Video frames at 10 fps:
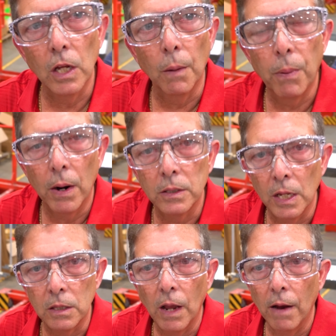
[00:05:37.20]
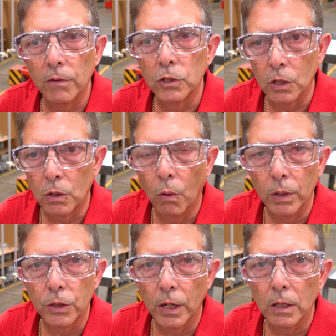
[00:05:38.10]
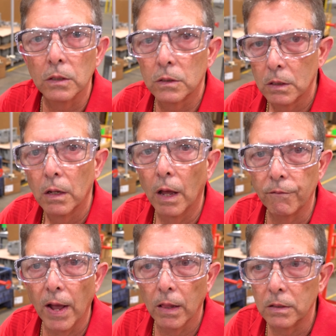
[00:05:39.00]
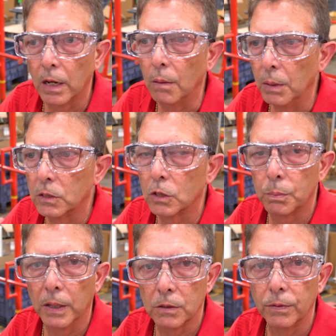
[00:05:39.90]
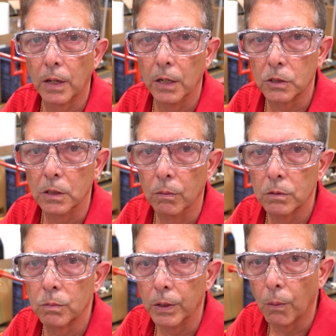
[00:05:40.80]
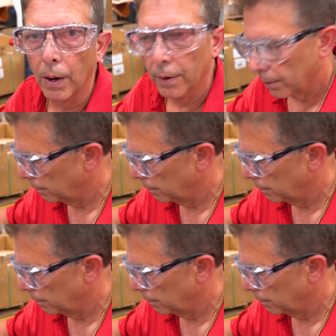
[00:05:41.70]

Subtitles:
on a part, take the average of the coating thickness, and validate it meets the specification that's required.